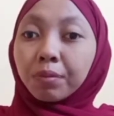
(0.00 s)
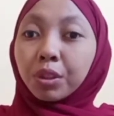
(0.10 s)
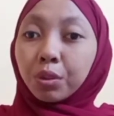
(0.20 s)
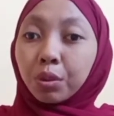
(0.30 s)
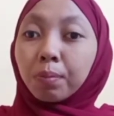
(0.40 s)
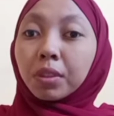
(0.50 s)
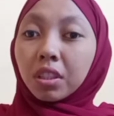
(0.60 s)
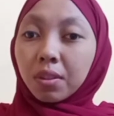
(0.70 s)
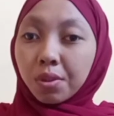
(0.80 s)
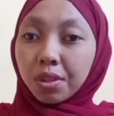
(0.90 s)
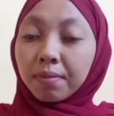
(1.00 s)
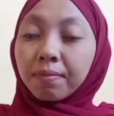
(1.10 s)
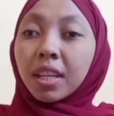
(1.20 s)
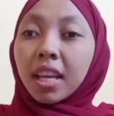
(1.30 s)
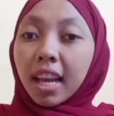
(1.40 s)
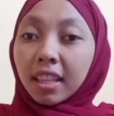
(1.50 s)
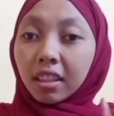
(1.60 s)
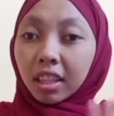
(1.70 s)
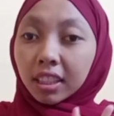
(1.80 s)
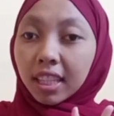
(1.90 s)
to produce. And the
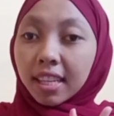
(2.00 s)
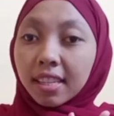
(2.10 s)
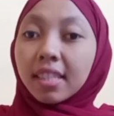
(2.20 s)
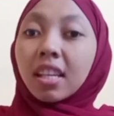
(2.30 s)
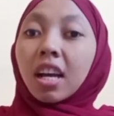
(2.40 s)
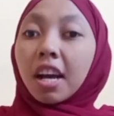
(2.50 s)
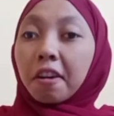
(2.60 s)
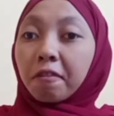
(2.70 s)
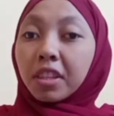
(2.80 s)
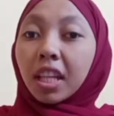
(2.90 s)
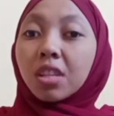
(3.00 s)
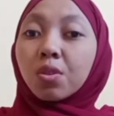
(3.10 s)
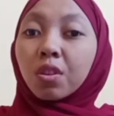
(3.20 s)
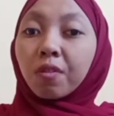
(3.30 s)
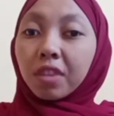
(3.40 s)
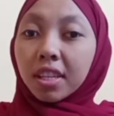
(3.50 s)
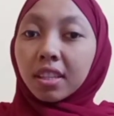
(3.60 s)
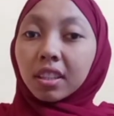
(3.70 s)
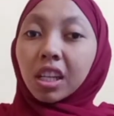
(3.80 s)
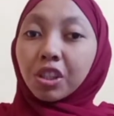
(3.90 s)
third is a final surface
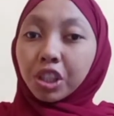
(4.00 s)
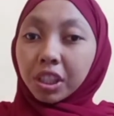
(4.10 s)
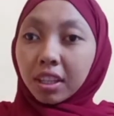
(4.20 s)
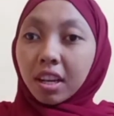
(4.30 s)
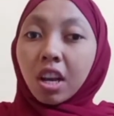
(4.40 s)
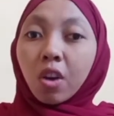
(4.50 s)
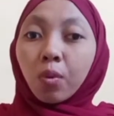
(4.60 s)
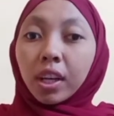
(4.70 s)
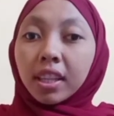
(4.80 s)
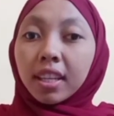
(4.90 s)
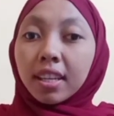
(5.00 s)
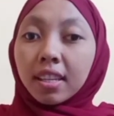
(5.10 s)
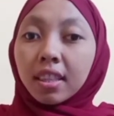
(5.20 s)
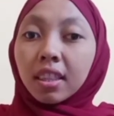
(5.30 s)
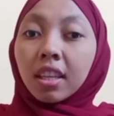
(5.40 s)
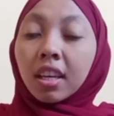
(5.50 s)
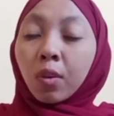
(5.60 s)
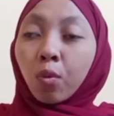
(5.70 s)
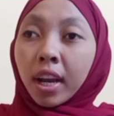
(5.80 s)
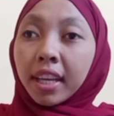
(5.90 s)
structure with it,
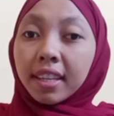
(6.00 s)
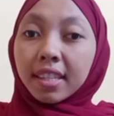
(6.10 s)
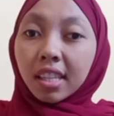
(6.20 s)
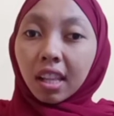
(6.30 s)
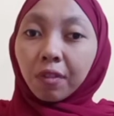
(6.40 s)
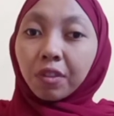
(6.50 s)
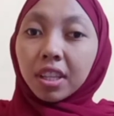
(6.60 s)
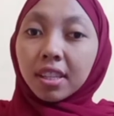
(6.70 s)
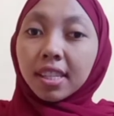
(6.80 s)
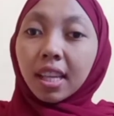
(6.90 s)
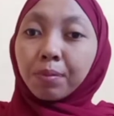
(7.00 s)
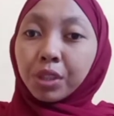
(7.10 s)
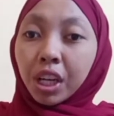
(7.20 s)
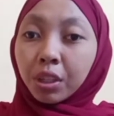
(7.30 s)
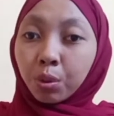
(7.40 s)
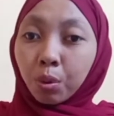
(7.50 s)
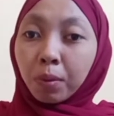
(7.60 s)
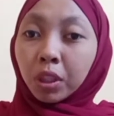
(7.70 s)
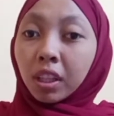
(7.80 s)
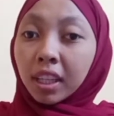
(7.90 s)
y itself is subject to
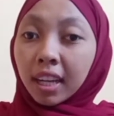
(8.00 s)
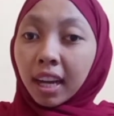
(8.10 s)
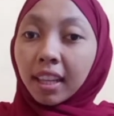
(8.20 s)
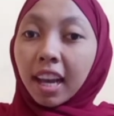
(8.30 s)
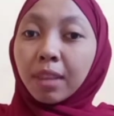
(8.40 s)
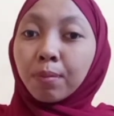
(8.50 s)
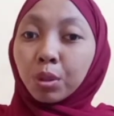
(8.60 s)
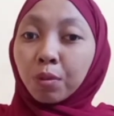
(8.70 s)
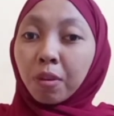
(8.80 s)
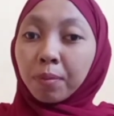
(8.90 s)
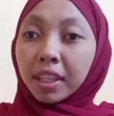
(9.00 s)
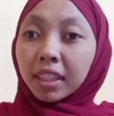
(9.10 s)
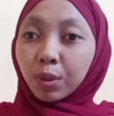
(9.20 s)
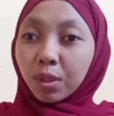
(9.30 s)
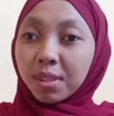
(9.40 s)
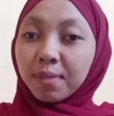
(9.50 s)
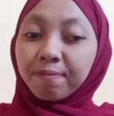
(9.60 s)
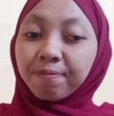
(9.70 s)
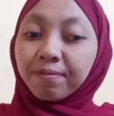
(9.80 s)
phonological and morphemic rules.